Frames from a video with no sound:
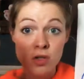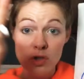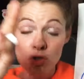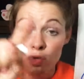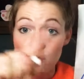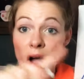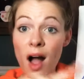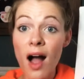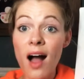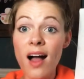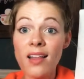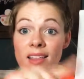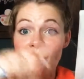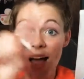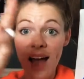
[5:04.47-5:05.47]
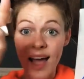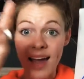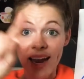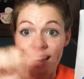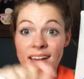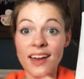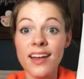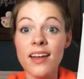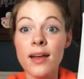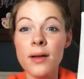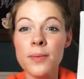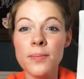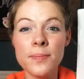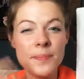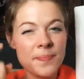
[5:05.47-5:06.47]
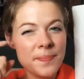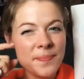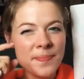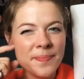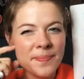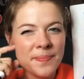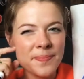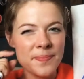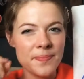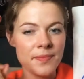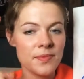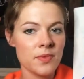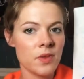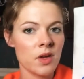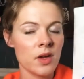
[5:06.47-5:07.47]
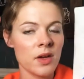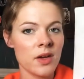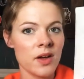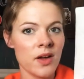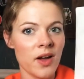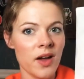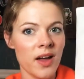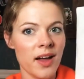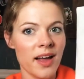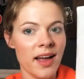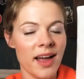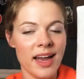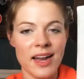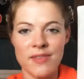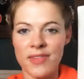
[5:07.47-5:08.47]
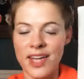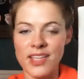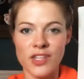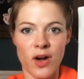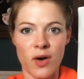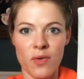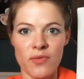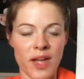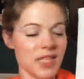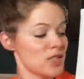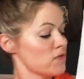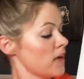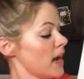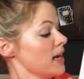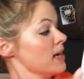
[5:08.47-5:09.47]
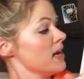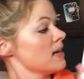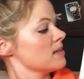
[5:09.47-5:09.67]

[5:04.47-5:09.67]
Draw a line. And if they don't, that's fine.